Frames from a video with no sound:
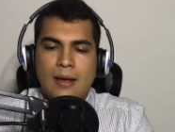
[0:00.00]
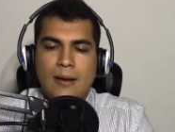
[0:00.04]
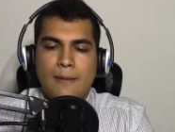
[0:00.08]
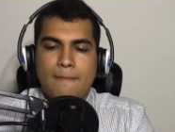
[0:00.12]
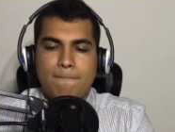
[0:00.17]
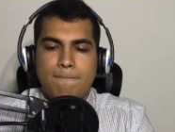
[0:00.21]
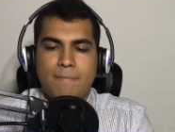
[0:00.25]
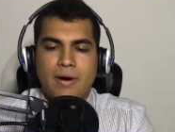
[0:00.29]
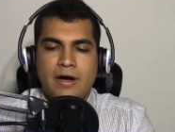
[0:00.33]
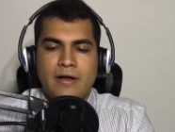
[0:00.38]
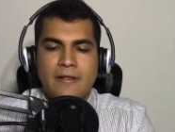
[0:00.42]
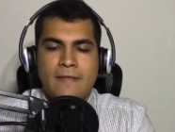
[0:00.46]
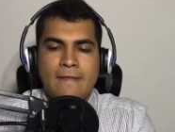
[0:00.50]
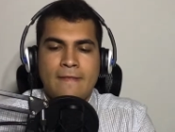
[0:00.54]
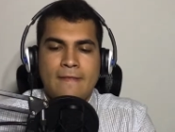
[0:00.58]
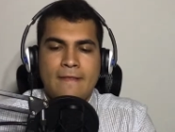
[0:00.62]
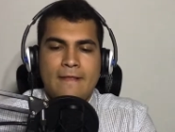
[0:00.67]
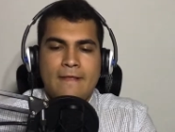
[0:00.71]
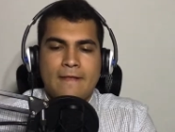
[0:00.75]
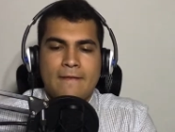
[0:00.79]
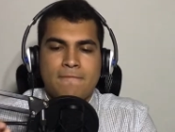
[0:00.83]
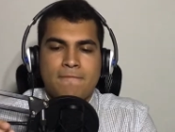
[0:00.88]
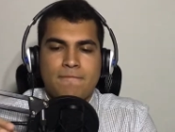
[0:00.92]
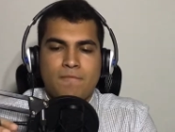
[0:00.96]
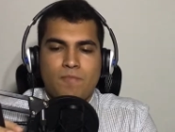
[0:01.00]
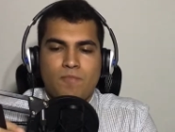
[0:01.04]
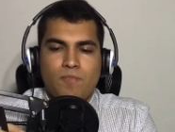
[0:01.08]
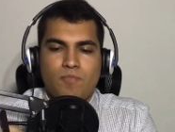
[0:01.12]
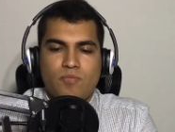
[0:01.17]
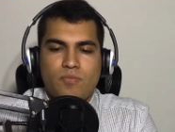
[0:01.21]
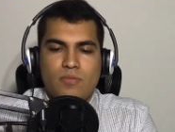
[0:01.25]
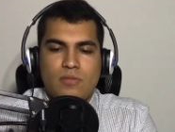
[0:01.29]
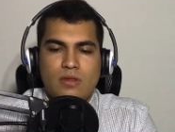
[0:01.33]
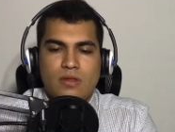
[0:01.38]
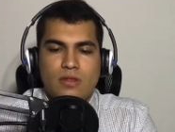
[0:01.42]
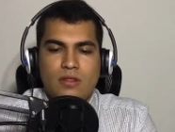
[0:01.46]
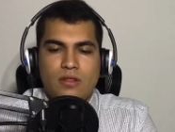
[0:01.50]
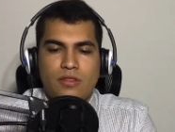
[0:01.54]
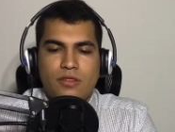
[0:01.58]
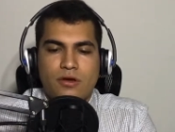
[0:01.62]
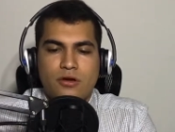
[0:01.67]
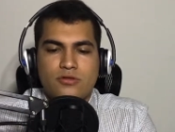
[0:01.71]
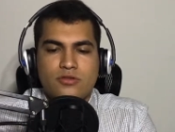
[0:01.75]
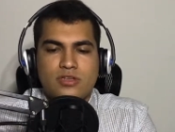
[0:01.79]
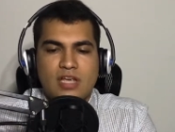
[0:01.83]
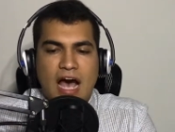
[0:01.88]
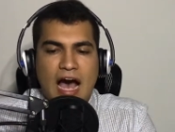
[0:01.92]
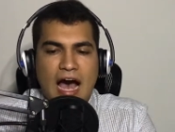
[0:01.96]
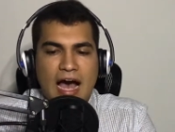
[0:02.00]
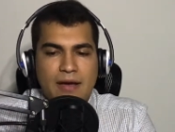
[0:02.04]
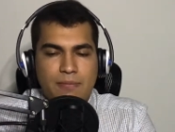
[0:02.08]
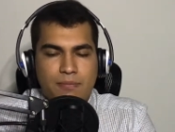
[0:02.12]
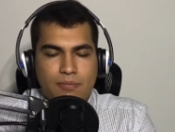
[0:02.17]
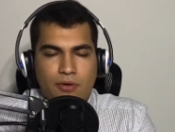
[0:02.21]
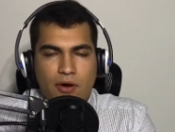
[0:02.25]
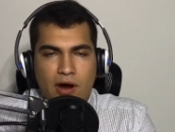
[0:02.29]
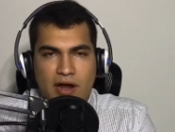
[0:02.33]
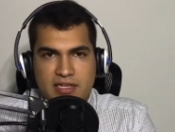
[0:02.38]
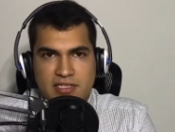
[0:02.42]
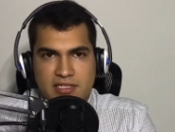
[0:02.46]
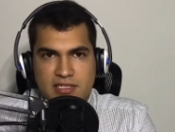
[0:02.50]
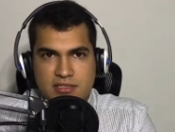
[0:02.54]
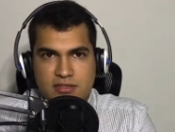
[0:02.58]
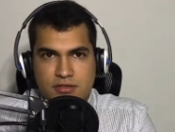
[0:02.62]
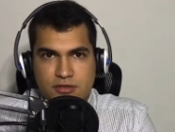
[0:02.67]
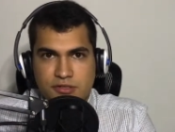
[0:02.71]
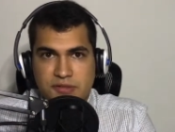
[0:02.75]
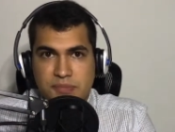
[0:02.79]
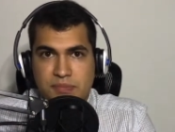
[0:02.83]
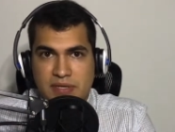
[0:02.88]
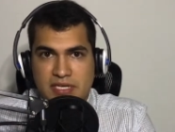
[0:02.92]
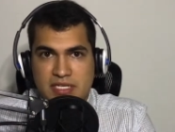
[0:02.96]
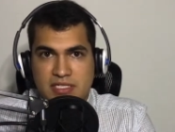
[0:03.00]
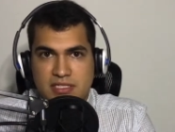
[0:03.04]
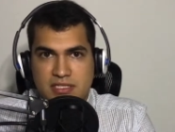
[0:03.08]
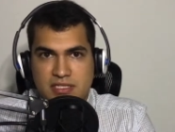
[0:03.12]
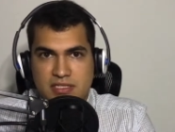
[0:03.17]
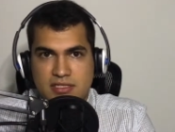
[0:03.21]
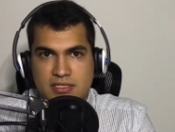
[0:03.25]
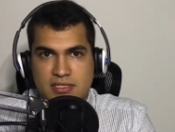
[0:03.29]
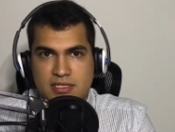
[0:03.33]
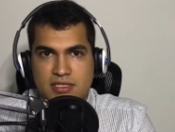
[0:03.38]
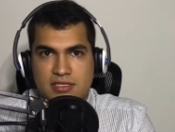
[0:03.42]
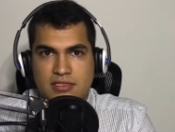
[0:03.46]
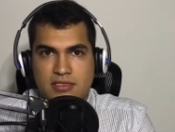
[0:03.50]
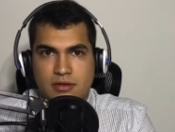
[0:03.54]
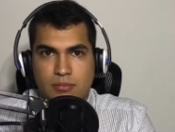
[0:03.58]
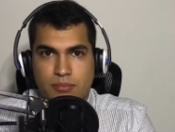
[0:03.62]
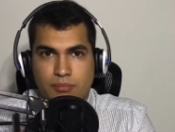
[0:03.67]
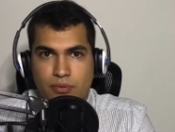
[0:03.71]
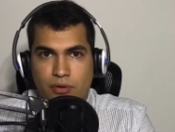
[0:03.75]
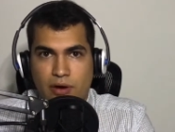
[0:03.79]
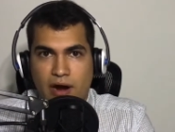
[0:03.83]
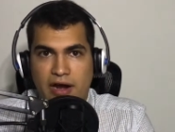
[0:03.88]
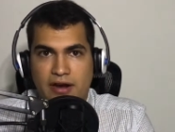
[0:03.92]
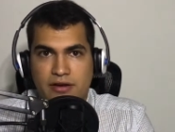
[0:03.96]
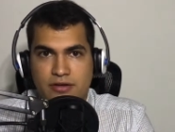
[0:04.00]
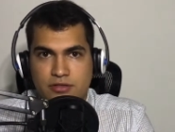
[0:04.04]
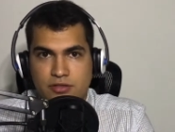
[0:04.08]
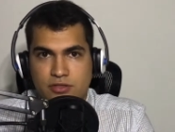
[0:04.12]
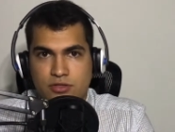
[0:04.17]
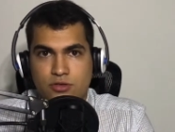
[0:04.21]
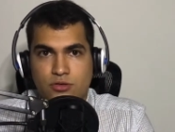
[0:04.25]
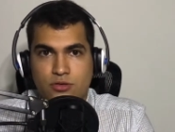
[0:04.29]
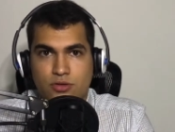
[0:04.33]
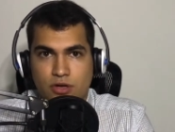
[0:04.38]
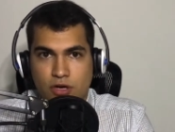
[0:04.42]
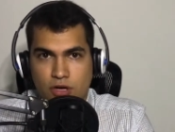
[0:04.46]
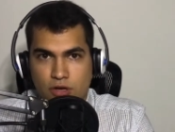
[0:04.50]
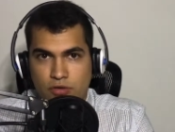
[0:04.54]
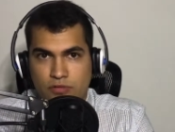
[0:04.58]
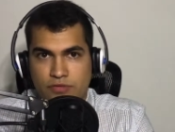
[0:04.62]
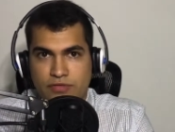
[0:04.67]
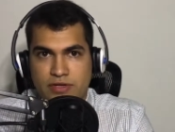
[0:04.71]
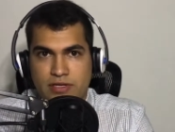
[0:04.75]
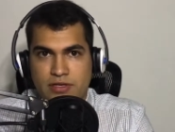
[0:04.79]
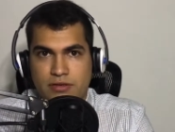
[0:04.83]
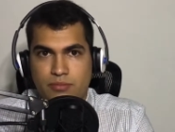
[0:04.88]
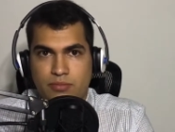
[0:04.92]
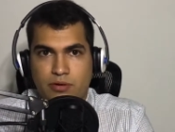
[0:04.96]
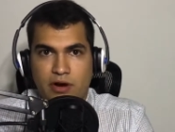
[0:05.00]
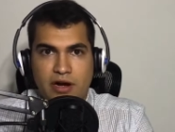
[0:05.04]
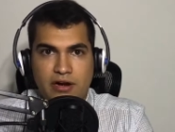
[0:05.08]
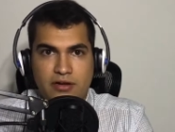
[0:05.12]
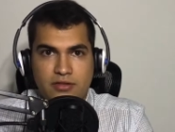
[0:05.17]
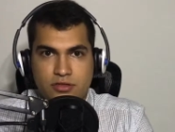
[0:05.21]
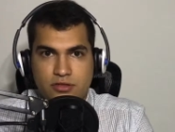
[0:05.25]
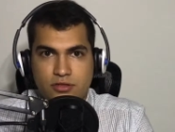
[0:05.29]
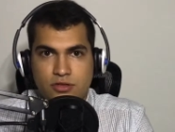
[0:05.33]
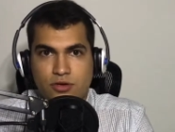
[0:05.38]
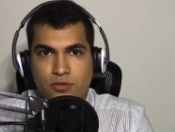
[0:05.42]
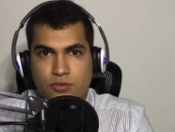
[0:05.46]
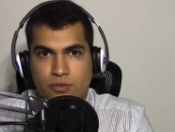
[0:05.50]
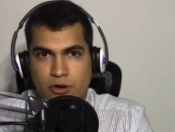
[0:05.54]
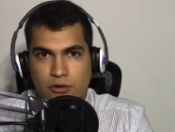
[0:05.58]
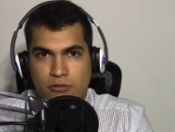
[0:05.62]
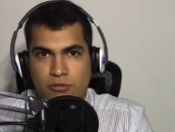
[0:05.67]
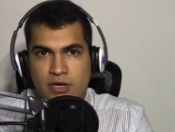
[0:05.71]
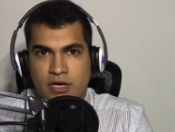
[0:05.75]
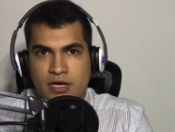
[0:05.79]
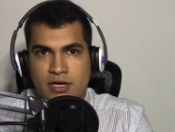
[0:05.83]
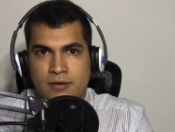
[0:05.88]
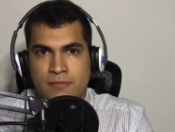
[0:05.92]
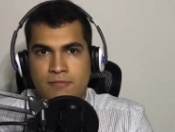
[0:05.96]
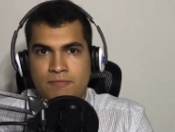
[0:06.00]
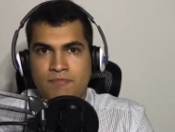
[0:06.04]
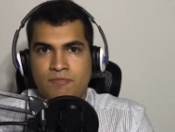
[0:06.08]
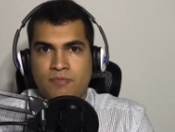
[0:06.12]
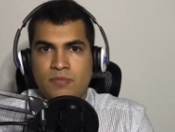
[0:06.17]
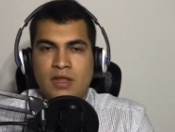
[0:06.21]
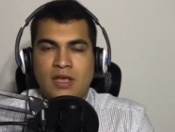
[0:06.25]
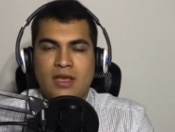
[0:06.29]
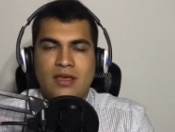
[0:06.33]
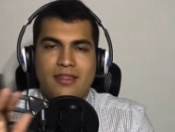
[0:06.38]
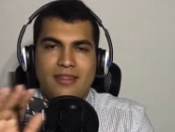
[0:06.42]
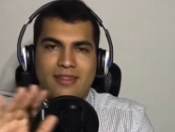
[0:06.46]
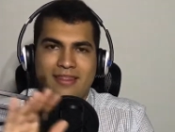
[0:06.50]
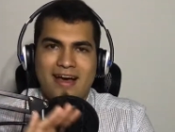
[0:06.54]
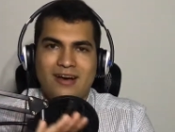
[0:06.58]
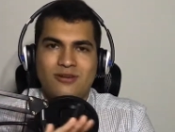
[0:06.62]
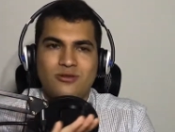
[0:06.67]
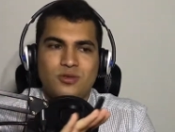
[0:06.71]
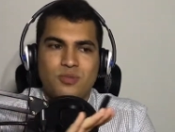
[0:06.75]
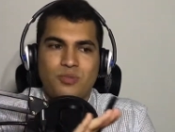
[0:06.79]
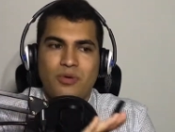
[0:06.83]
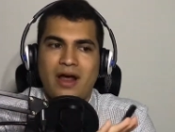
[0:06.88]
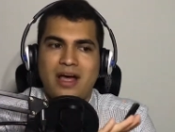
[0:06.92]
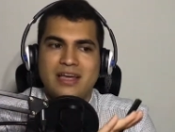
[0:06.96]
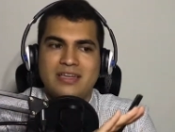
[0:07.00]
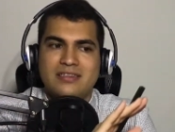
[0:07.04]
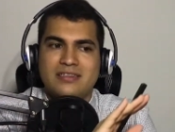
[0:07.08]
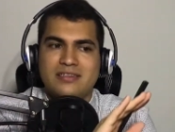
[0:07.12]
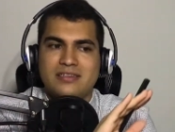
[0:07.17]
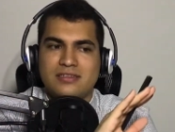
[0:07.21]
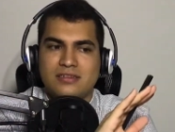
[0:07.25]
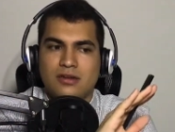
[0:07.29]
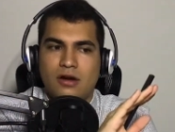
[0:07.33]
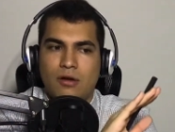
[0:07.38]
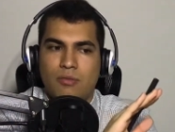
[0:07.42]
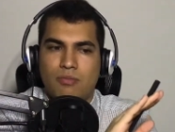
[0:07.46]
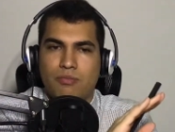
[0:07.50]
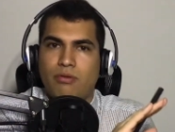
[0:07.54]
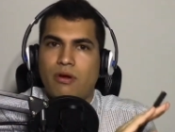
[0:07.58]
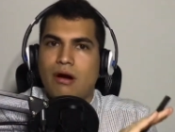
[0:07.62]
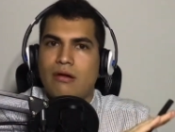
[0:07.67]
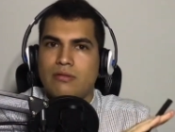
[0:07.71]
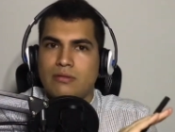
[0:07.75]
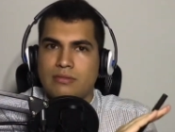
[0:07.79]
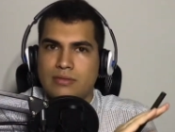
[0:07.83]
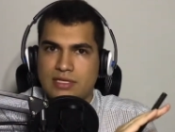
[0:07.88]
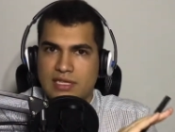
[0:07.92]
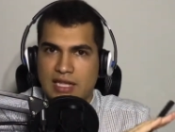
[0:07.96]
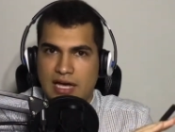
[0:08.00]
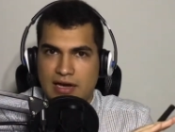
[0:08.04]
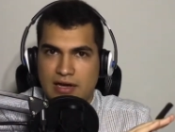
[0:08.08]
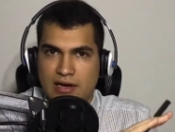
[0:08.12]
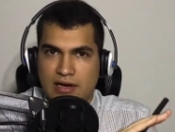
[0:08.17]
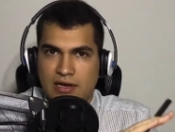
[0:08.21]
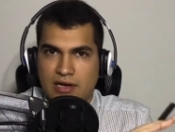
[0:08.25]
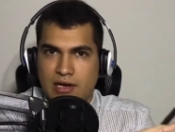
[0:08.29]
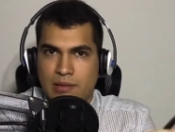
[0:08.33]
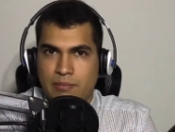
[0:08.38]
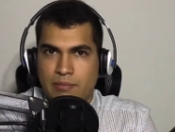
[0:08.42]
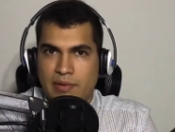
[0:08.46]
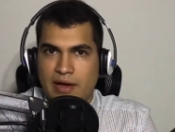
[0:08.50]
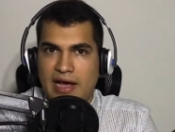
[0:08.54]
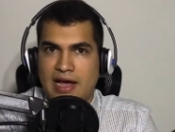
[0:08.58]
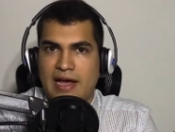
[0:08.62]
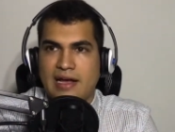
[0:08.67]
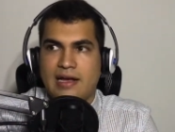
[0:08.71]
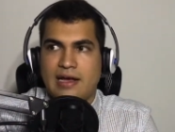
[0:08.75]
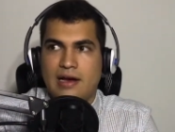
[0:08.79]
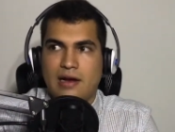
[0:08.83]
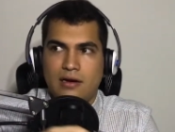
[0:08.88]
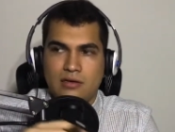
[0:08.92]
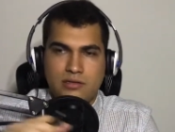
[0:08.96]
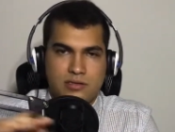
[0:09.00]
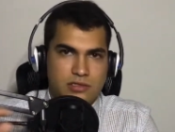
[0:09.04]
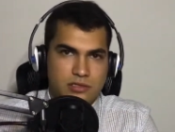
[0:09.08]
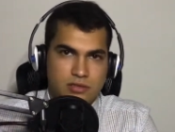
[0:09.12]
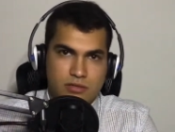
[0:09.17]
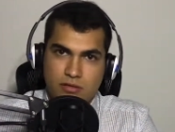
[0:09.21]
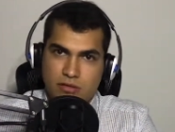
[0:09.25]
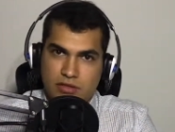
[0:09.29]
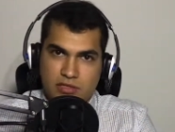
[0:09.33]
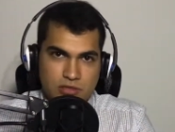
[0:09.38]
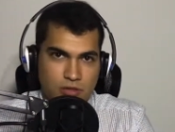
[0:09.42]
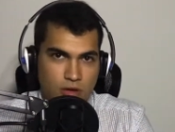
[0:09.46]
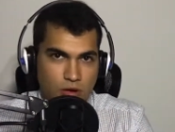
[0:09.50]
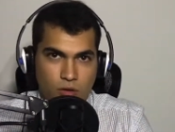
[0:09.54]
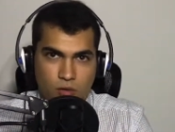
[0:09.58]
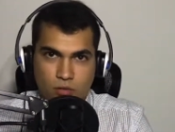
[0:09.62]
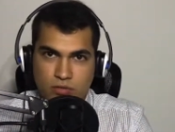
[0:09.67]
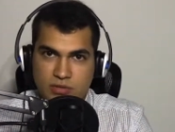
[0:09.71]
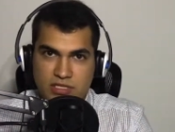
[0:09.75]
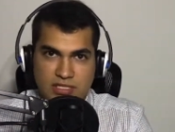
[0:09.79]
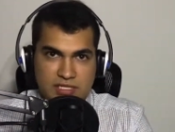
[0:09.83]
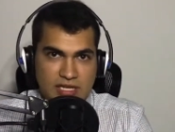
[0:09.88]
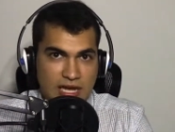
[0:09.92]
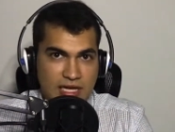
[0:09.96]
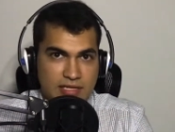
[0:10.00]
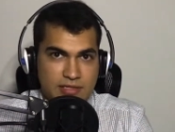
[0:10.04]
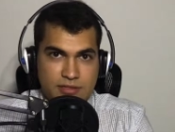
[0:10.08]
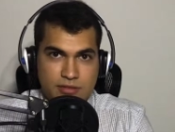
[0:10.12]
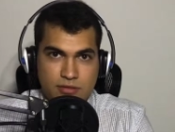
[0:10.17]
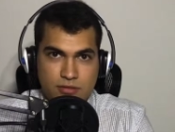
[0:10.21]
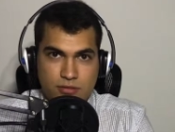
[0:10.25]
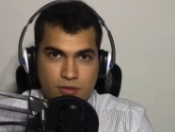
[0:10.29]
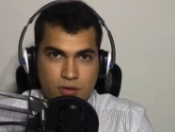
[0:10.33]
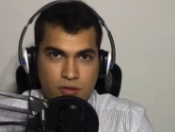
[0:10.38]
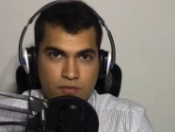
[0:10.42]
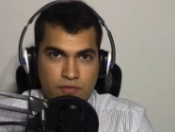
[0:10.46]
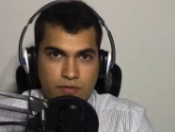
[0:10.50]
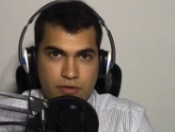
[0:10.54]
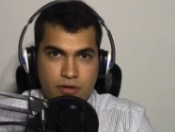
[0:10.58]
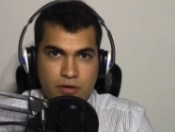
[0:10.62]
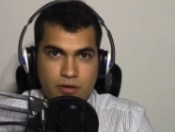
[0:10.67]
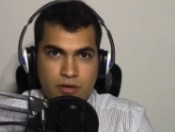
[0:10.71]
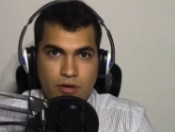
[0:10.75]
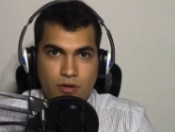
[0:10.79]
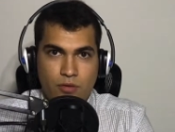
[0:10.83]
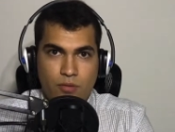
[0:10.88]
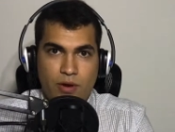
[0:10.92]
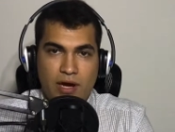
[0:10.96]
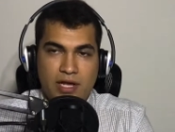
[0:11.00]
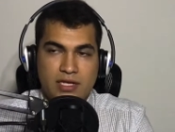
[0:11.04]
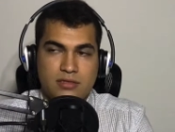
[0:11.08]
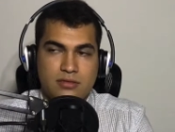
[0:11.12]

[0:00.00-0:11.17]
but those high prices, those PTCs, the prior to COVID, prior to Corona, those prices are probably not going to come back until this whole disaster is over, right?